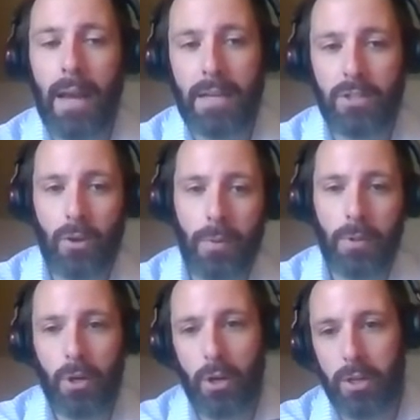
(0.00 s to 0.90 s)
As
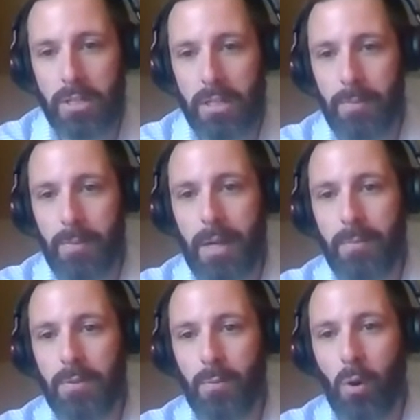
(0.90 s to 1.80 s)
cryptocurrency
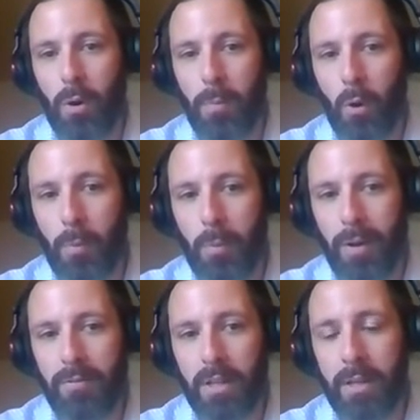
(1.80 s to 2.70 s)
becomes more and more
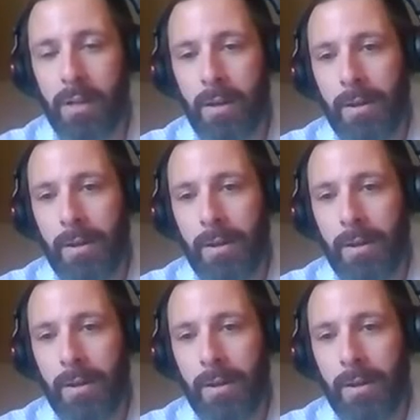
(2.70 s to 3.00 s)
prevalent,